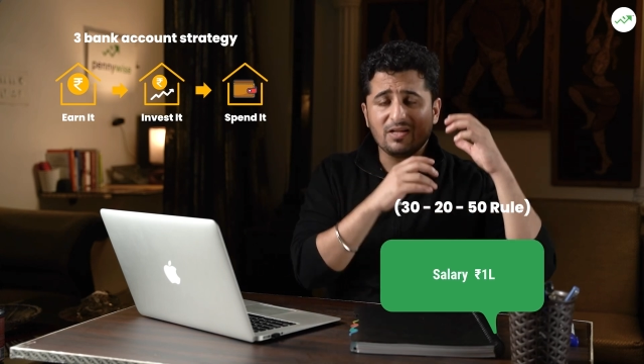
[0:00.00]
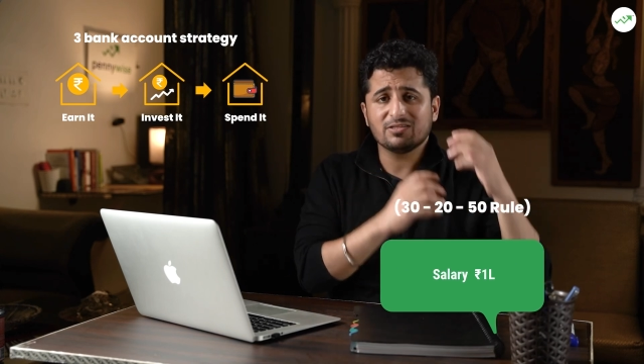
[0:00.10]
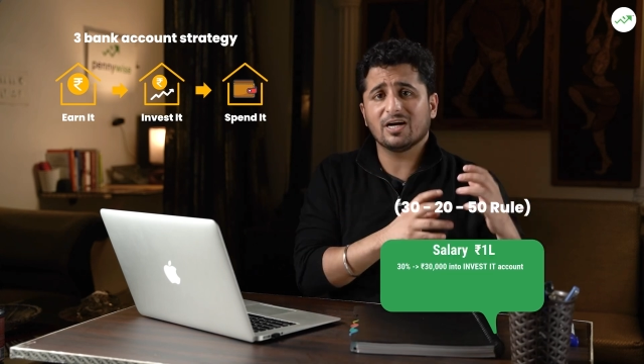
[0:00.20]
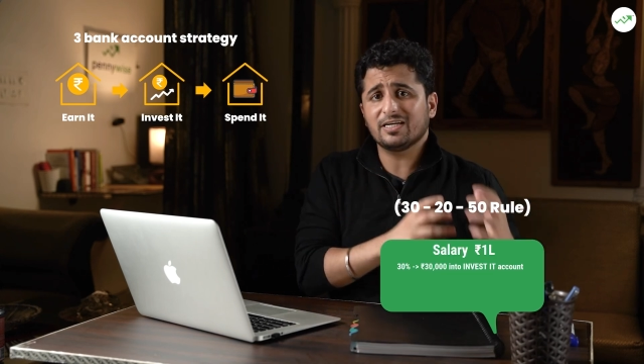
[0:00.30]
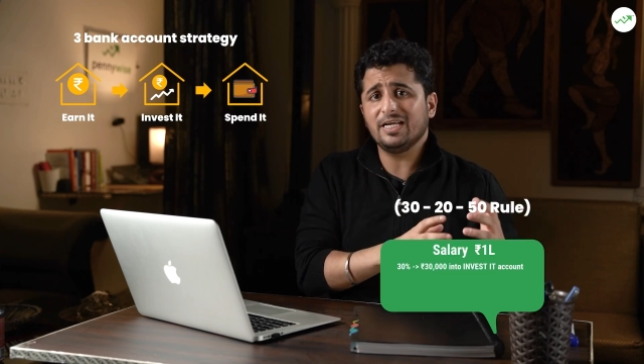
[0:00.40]

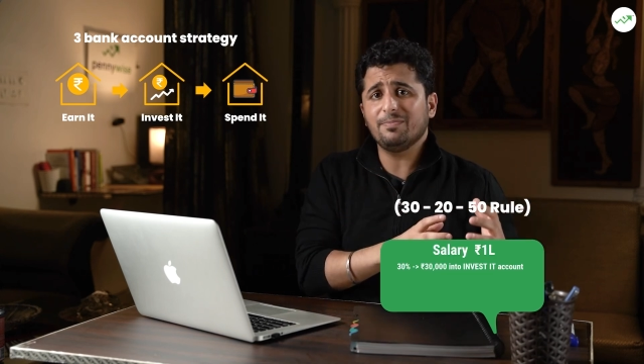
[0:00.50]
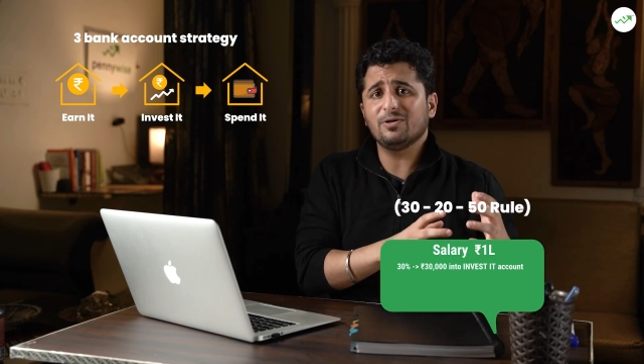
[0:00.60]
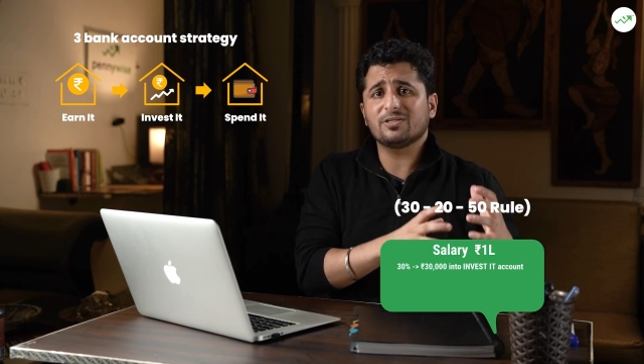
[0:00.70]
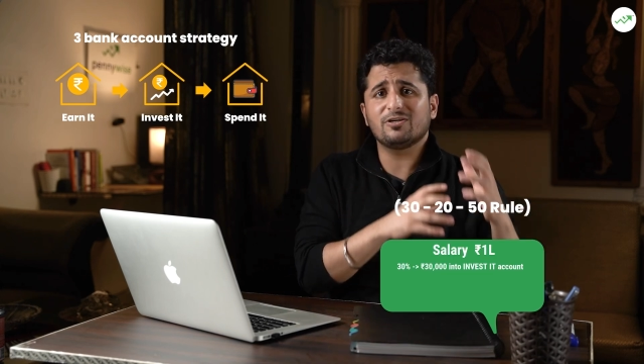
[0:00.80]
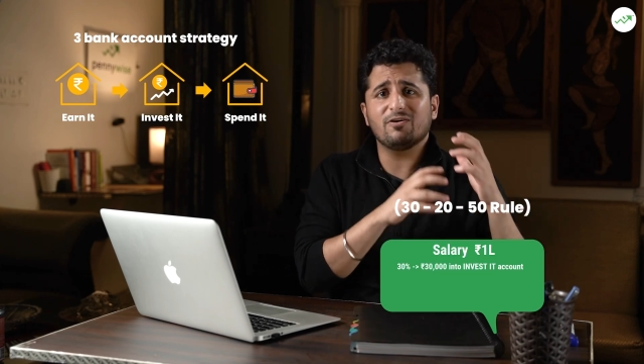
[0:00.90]

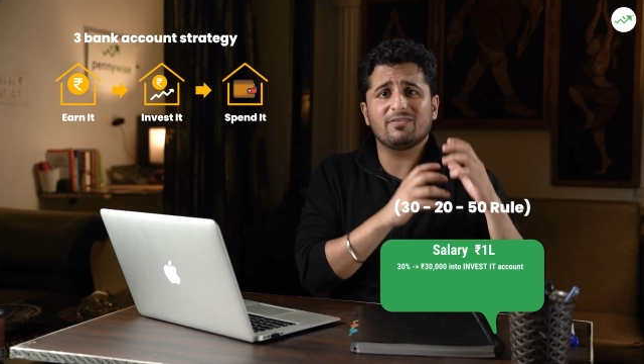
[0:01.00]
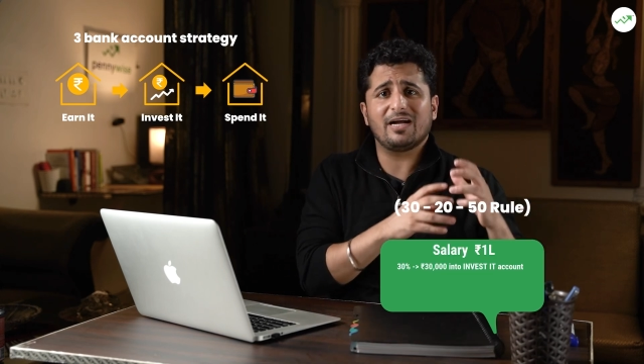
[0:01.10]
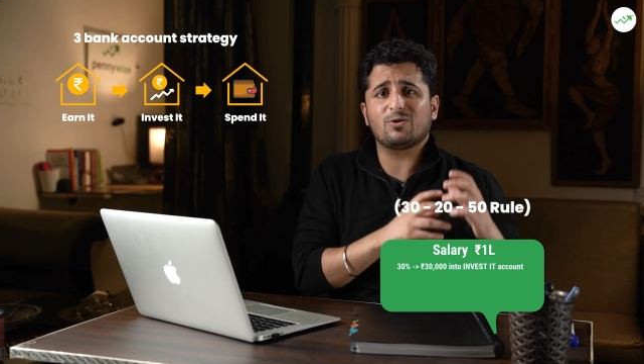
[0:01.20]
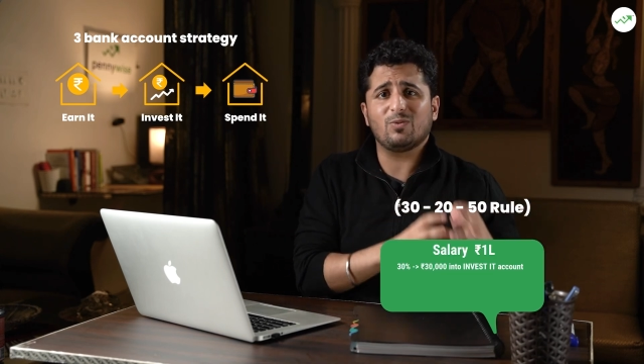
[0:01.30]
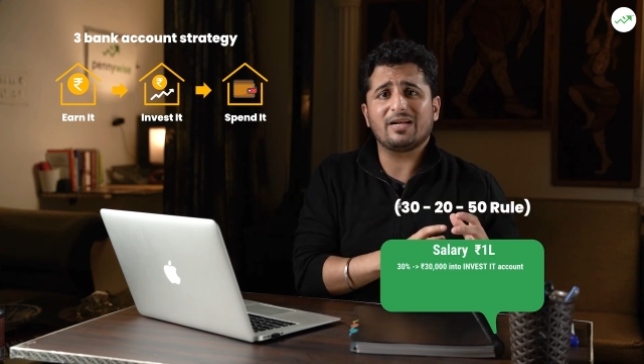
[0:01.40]
30% of
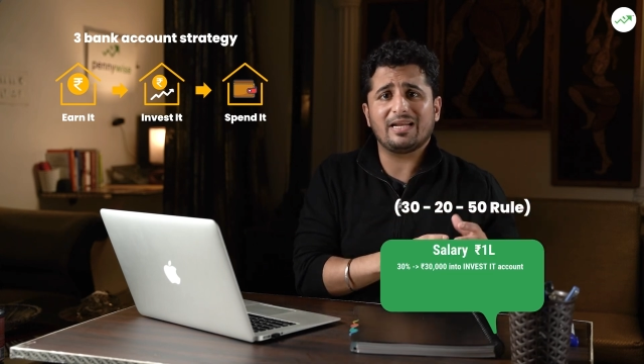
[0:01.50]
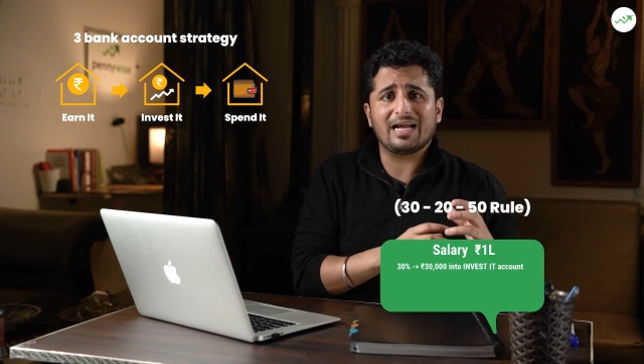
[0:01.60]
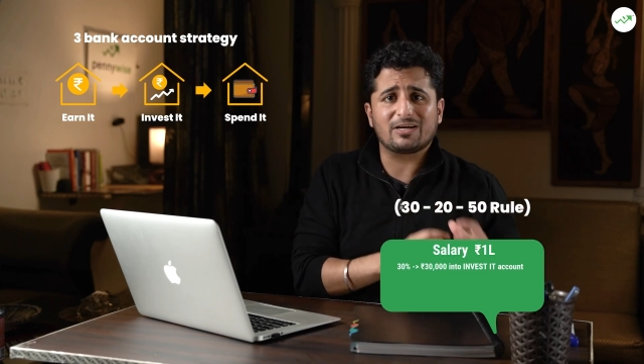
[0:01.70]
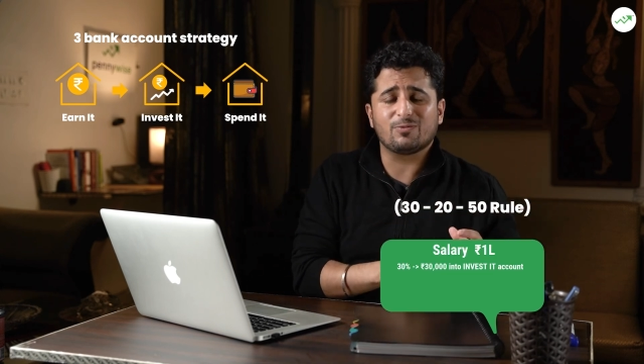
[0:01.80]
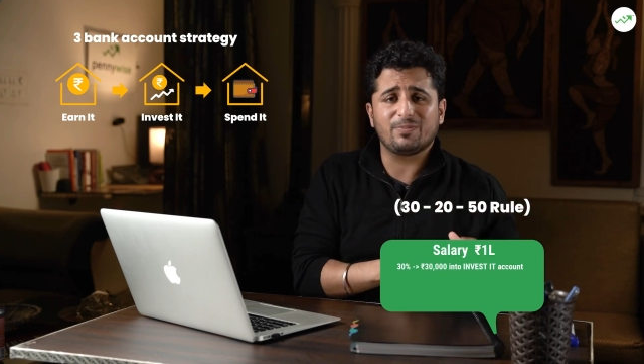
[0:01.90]
that 1
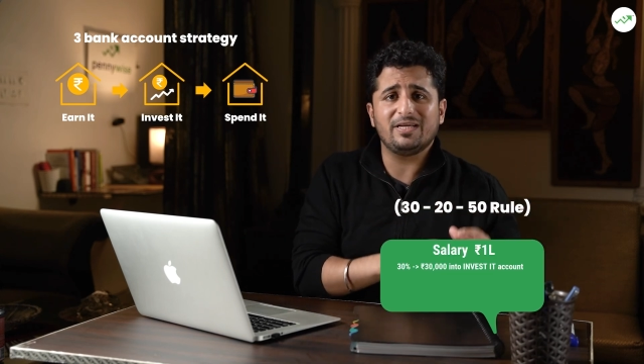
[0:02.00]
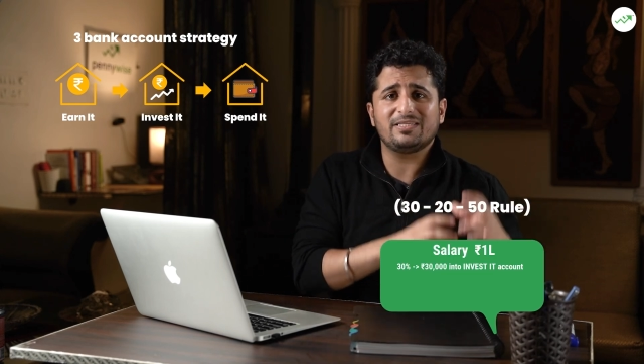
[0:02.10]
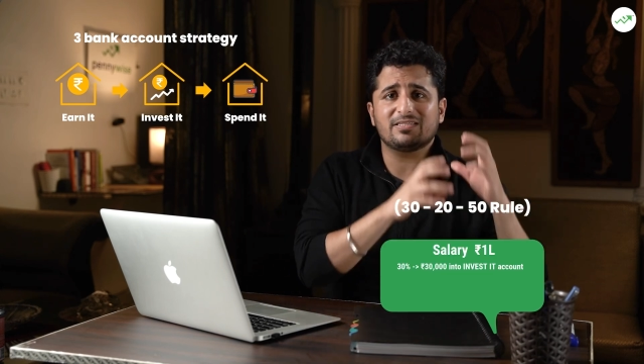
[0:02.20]
lakh rupees,